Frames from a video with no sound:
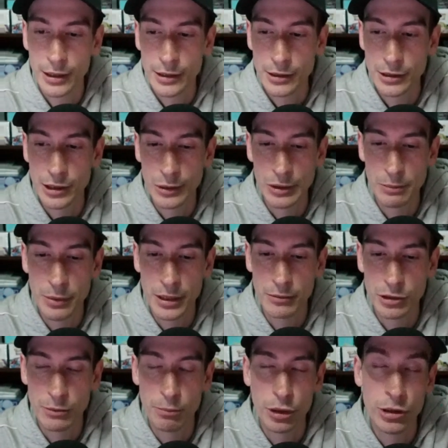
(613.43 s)
So
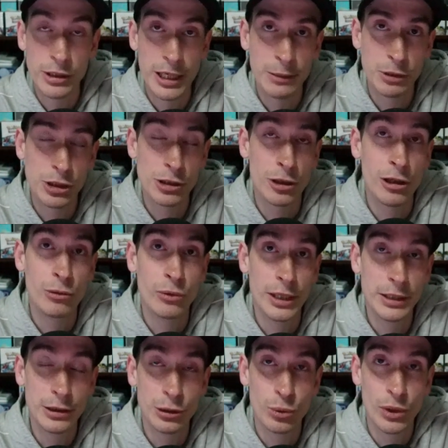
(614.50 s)
burn damage is
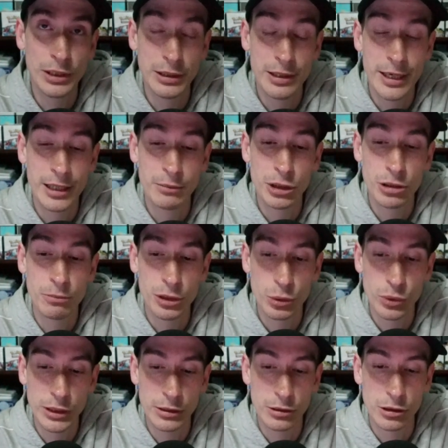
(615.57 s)
already 20 damage in
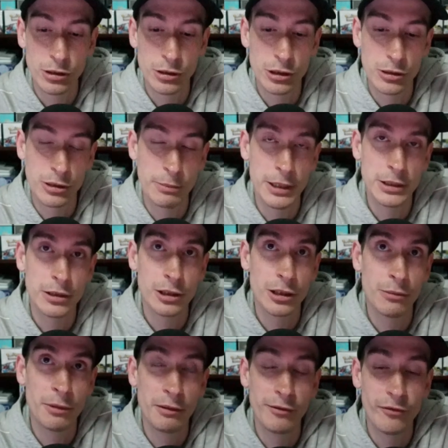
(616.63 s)
between turns, so it's basically
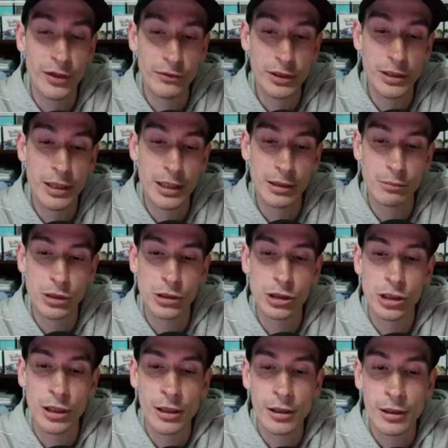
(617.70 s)
going to be 50
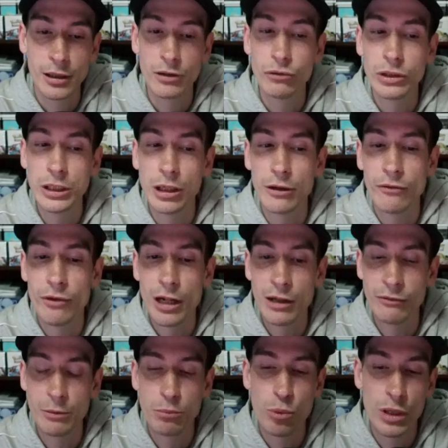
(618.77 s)
damage if we
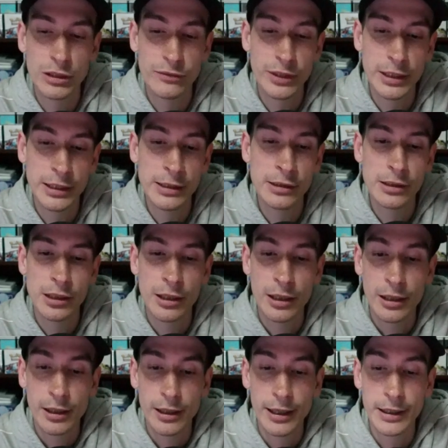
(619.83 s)
evolve up one of these.
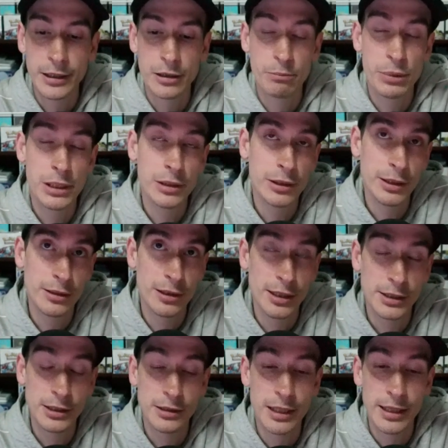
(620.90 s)
And the ability
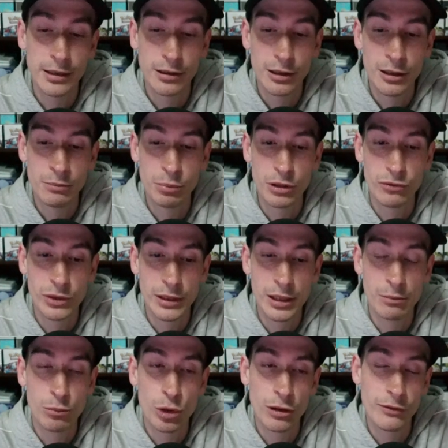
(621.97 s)
does stack up. If we
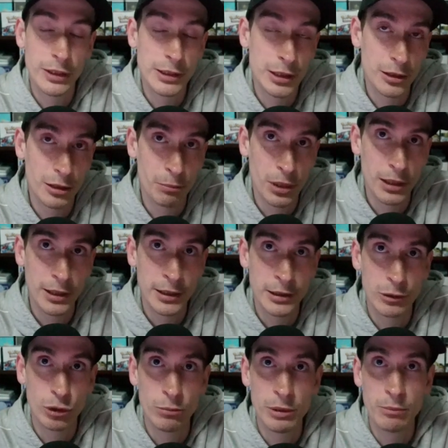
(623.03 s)
get more of these into play,
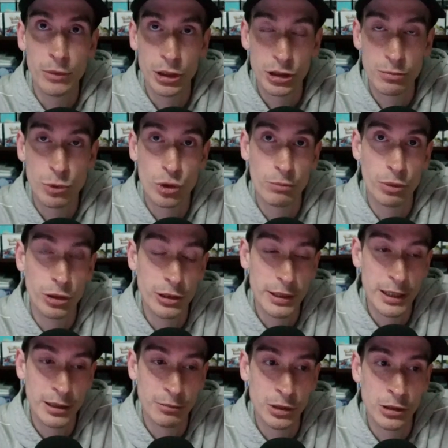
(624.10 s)
it will be much more burn
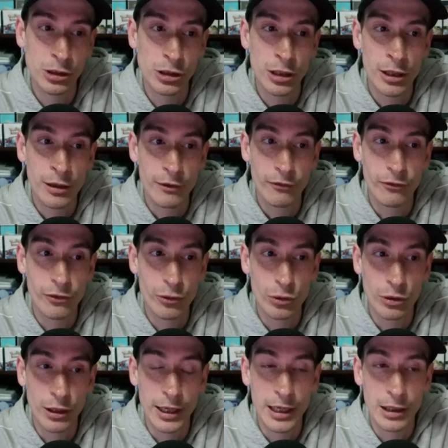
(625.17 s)
damage
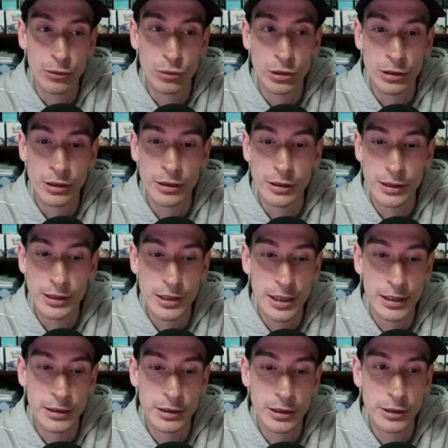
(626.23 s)
for our
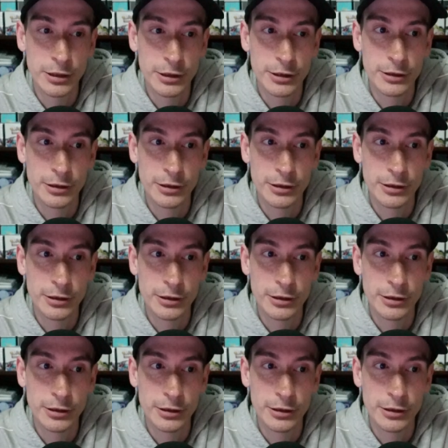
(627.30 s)
side here.